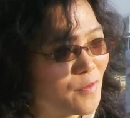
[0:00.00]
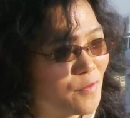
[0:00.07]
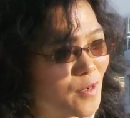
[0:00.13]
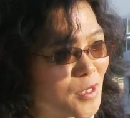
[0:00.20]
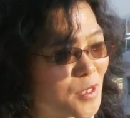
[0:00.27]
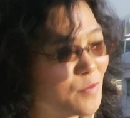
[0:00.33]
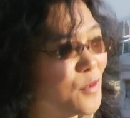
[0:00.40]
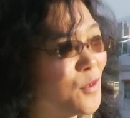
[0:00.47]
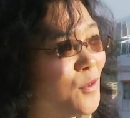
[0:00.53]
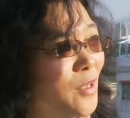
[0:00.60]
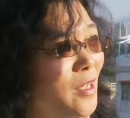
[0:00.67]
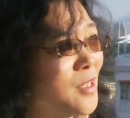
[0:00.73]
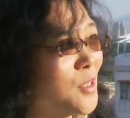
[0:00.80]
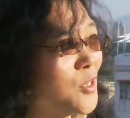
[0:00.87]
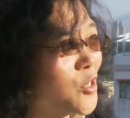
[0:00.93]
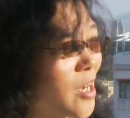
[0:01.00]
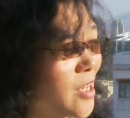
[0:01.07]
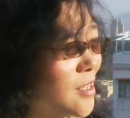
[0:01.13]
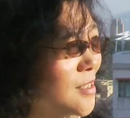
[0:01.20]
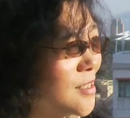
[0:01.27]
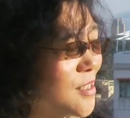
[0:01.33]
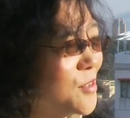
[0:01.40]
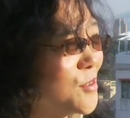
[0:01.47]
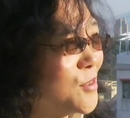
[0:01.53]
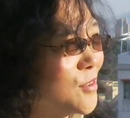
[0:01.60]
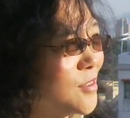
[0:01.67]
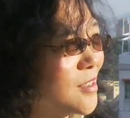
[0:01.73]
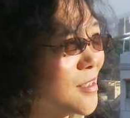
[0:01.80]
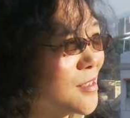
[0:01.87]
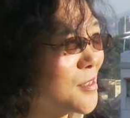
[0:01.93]
First of all, China
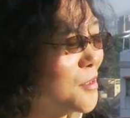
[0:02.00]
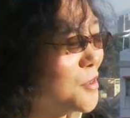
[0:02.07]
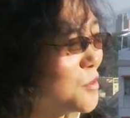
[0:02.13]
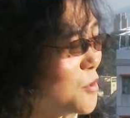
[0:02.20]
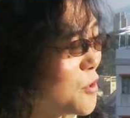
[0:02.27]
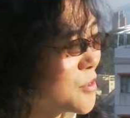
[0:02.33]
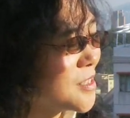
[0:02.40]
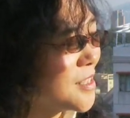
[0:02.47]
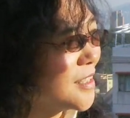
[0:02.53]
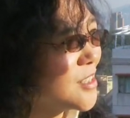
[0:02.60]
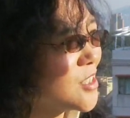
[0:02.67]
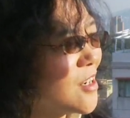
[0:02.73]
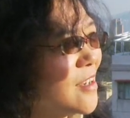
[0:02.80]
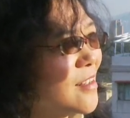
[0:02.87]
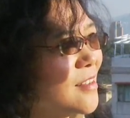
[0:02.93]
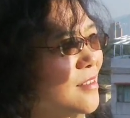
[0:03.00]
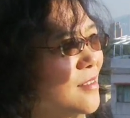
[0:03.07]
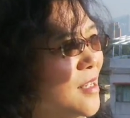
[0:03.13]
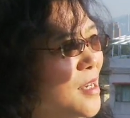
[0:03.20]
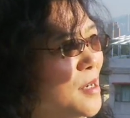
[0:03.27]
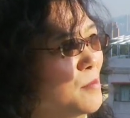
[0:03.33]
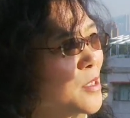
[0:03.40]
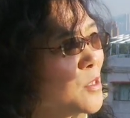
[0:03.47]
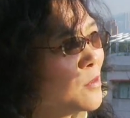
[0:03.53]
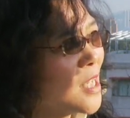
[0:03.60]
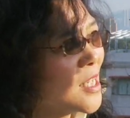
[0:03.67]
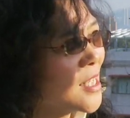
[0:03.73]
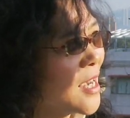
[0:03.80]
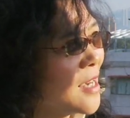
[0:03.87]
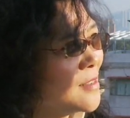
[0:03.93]
still there's no democracy in China, but on
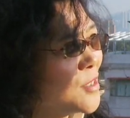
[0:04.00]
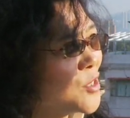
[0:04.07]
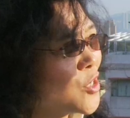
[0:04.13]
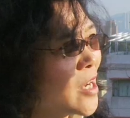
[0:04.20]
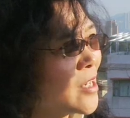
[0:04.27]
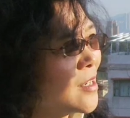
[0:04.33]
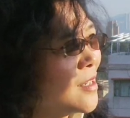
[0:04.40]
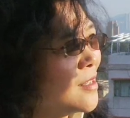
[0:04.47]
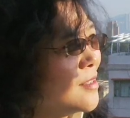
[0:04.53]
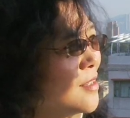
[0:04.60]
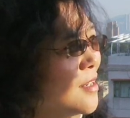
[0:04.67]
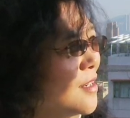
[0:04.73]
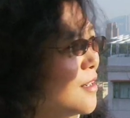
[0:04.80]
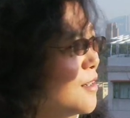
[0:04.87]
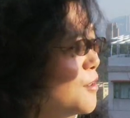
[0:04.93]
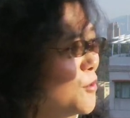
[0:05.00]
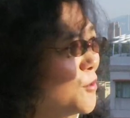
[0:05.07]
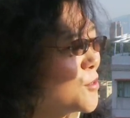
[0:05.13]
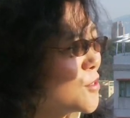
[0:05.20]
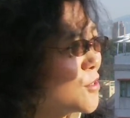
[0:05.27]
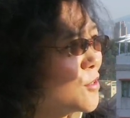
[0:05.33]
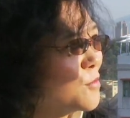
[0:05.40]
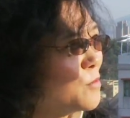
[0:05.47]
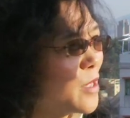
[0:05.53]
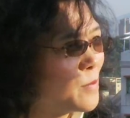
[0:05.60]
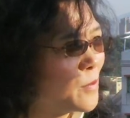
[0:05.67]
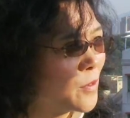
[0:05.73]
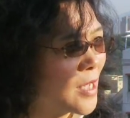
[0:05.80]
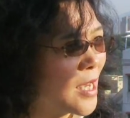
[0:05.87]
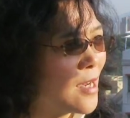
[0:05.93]
that hand, China also
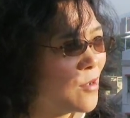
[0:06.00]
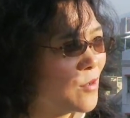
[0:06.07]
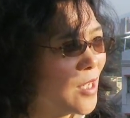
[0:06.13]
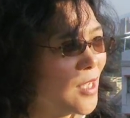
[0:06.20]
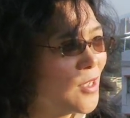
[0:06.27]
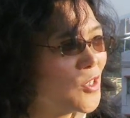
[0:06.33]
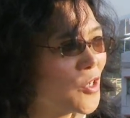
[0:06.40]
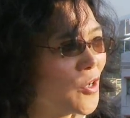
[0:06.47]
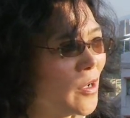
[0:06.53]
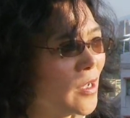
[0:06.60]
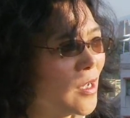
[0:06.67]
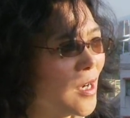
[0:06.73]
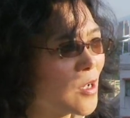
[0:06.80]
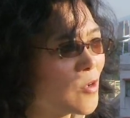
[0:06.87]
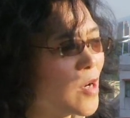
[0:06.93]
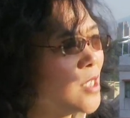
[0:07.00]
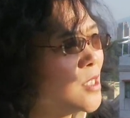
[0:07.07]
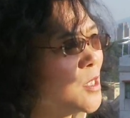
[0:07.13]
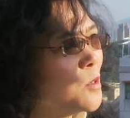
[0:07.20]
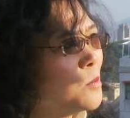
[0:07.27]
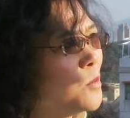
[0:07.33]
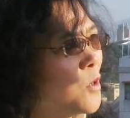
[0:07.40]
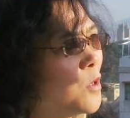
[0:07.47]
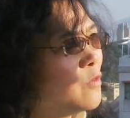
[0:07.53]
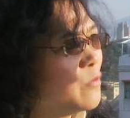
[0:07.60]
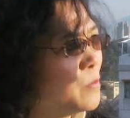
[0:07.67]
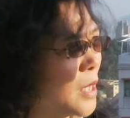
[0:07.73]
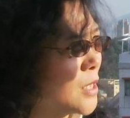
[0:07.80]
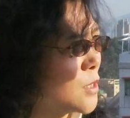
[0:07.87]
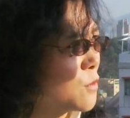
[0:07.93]
people now enjoy a great deal more
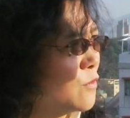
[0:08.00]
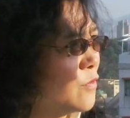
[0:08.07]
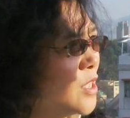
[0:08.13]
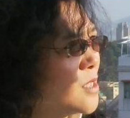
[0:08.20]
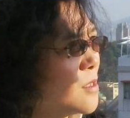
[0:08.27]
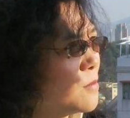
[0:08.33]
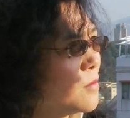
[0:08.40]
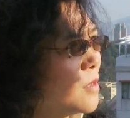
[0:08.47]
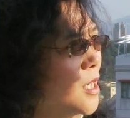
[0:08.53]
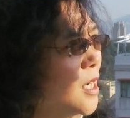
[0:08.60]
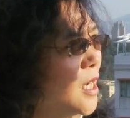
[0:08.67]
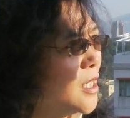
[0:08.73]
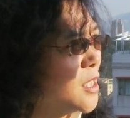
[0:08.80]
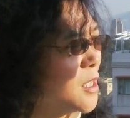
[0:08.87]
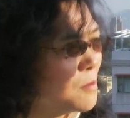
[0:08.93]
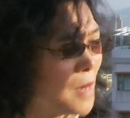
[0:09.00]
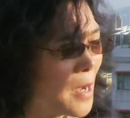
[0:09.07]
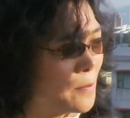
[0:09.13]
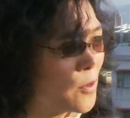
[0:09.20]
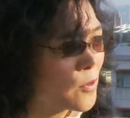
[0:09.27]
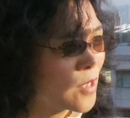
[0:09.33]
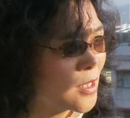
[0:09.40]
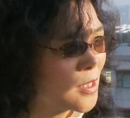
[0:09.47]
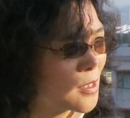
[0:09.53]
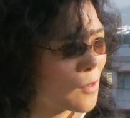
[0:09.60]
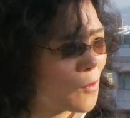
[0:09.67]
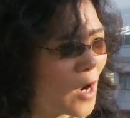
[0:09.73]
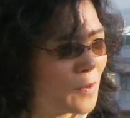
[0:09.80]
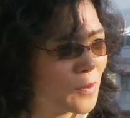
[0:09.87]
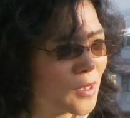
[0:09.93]
of personal freedom. In my book, I
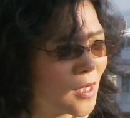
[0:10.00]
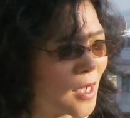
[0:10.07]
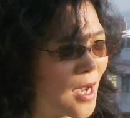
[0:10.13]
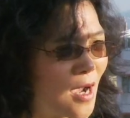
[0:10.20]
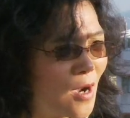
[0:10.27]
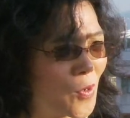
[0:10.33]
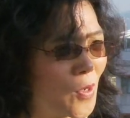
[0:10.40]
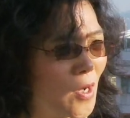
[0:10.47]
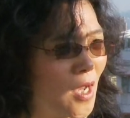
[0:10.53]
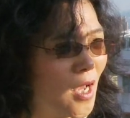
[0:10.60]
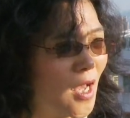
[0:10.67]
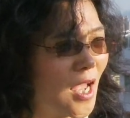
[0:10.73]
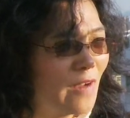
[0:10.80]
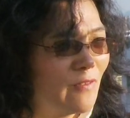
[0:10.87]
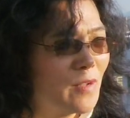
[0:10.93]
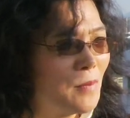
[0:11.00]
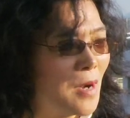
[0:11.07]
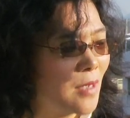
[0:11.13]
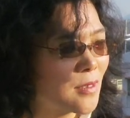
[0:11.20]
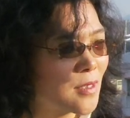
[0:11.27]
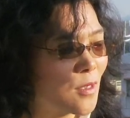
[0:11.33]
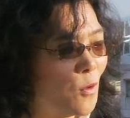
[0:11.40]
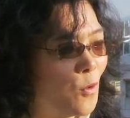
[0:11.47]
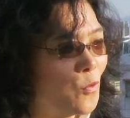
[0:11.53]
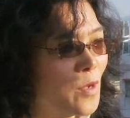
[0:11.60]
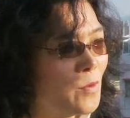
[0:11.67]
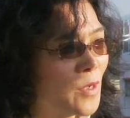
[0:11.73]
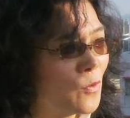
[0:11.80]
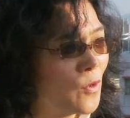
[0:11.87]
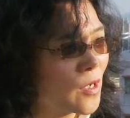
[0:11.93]
described how every month all
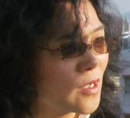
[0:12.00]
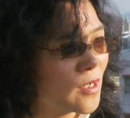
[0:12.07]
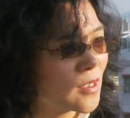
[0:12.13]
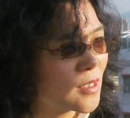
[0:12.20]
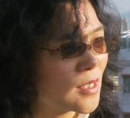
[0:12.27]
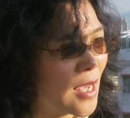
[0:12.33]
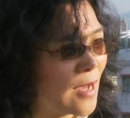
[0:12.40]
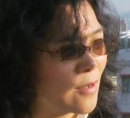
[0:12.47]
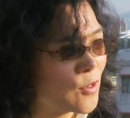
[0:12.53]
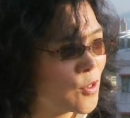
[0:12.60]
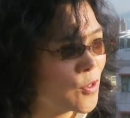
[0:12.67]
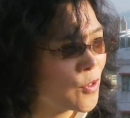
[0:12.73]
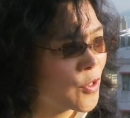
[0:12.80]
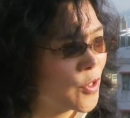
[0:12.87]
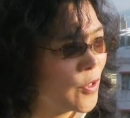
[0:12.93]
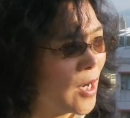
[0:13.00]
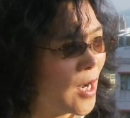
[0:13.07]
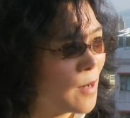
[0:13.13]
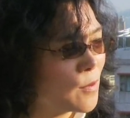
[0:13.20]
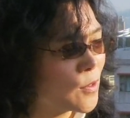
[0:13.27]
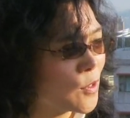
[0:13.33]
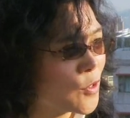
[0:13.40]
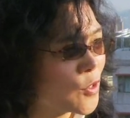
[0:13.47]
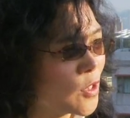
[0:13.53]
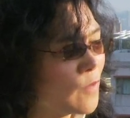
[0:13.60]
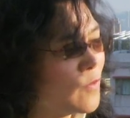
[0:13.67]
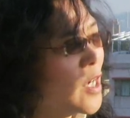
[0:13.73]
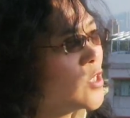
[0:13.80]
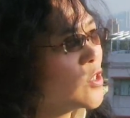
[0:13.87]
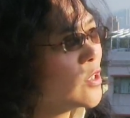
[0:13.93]
women workers had to queue up to
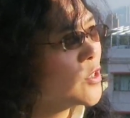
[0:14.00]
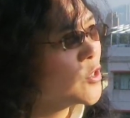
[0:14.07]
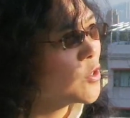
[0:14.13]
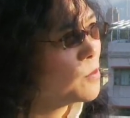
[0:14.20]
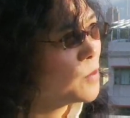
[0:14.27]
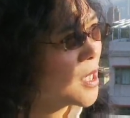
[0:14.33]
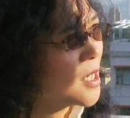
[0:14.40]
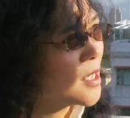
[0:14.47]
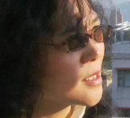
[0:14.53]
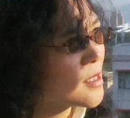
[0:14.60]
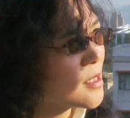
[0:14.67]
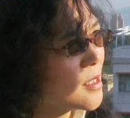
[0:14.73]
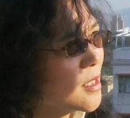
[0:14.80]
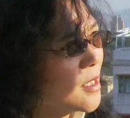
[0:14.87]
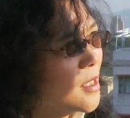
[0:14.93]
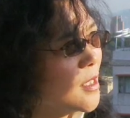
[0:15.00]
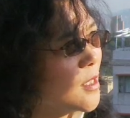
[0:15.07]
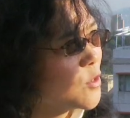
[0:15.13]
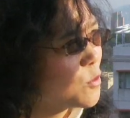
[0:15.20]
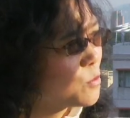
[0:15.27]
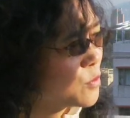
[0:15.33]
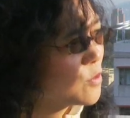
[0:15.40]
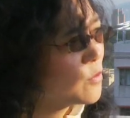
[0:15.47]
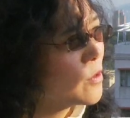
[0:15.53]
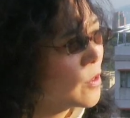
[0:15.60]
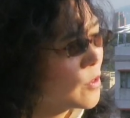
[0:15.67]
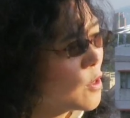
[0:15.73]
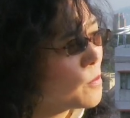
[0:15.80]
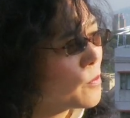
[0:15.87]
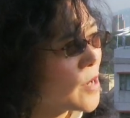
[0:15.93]
virtually show blood to prove we
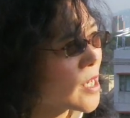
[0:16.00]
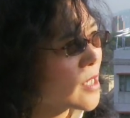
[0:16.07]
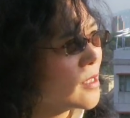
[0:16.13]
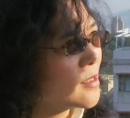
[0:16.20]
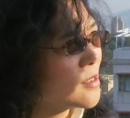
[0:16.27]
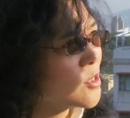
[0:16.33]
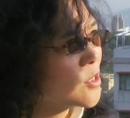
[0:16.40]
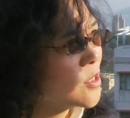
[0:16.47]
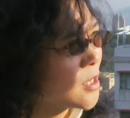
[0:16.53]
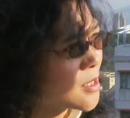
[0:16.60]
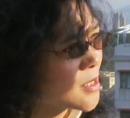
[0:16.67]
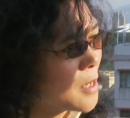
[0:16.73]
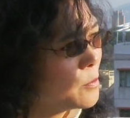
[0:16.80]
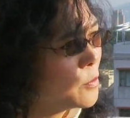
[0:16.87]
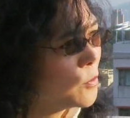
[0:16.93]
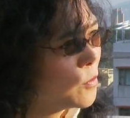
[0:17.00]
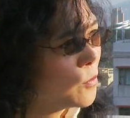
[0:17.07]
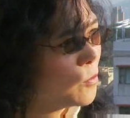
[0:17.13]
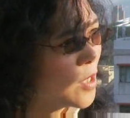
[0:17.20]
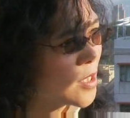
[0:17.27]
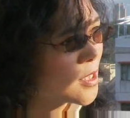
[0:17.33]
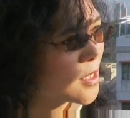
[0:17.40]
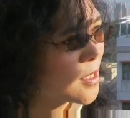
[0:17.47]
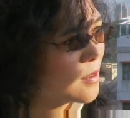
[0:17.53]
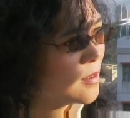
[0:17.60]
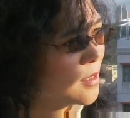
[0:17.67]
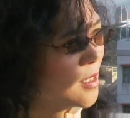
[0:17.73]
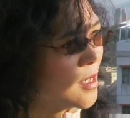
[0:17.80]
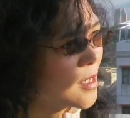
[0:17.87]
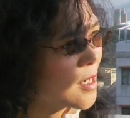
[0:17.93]
were not pregnant. Just example what
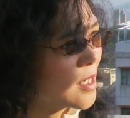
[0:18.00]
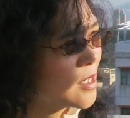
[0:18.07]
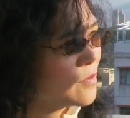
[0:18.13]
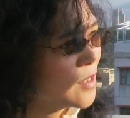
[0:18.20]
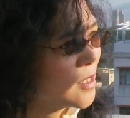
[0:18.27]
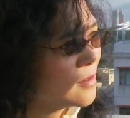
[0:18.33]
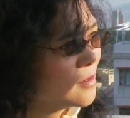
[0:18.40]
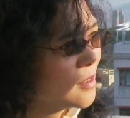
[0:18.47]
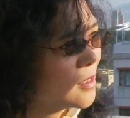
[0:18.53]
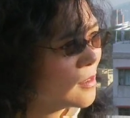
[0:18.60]
kind of a